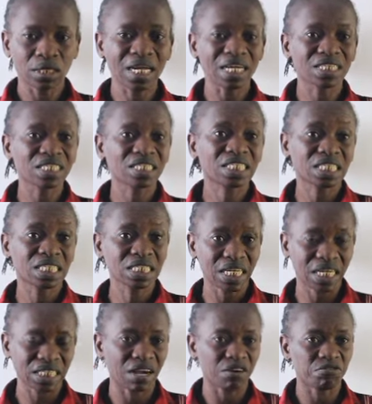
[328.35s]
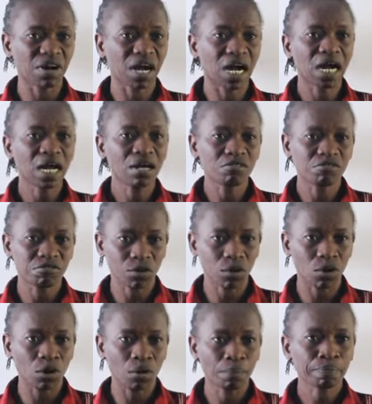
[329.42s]
That is, things that are far
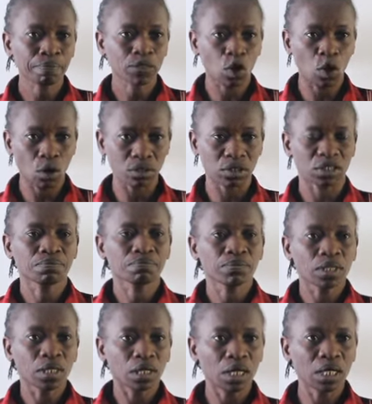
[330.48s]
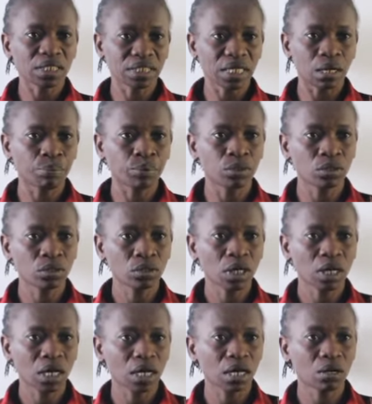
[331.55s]
from us. Example
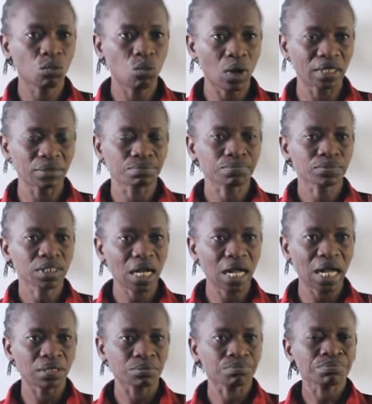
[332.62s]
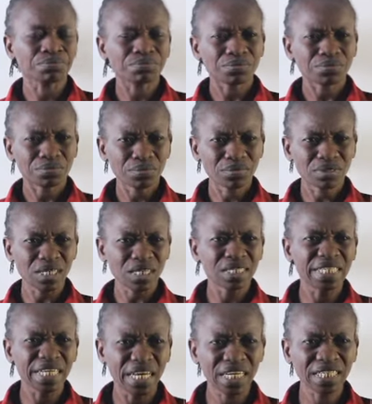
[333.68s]
1.
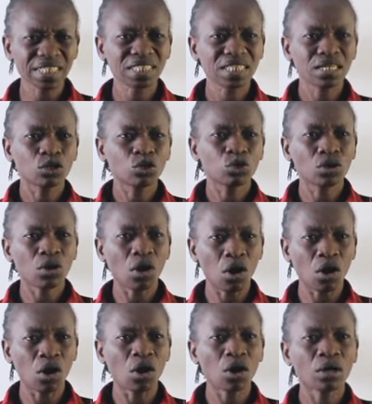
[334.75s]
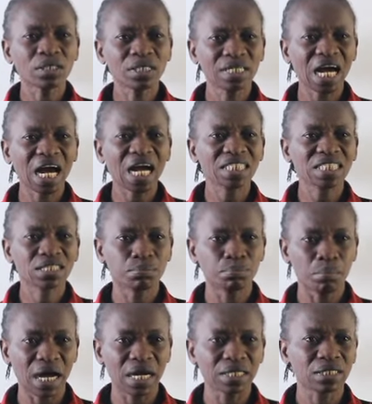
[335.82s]
This or that
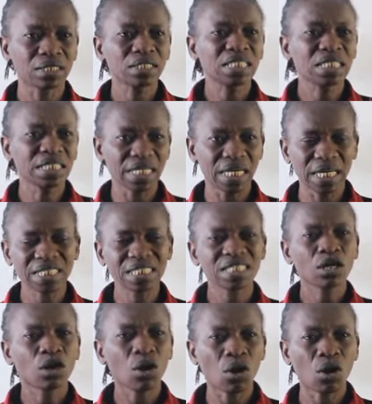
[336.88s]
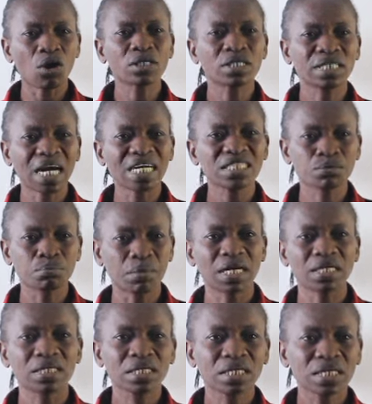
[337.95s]
man. This or that
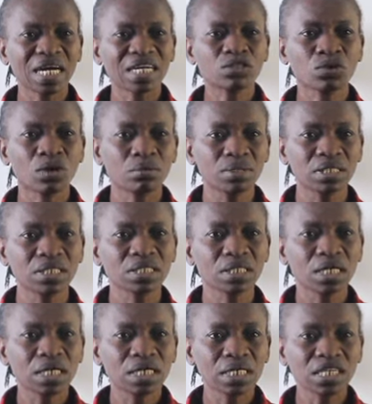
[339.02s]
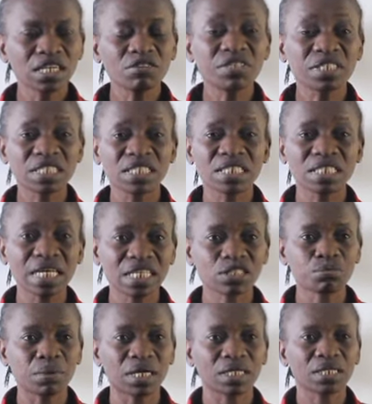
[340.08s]
man. That one means if it is
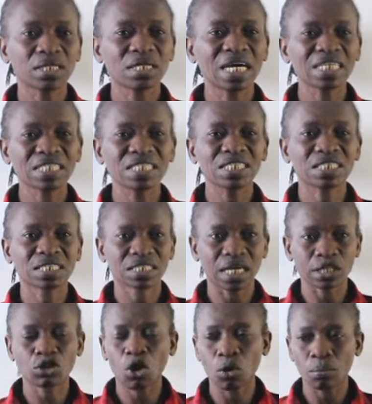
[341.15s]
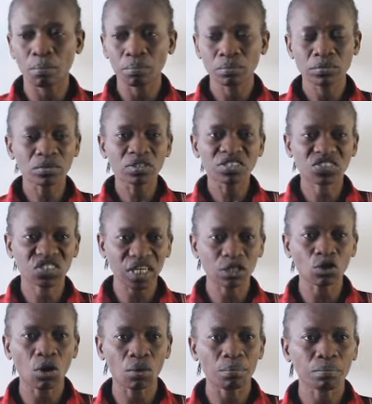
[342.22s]
this man, that is setom.
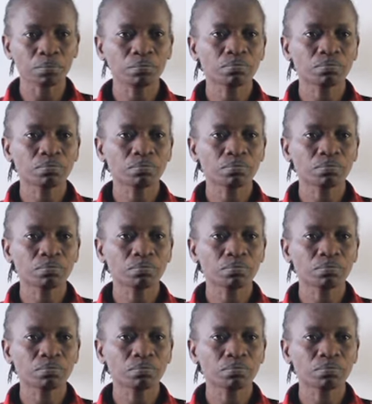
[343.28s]
Setom.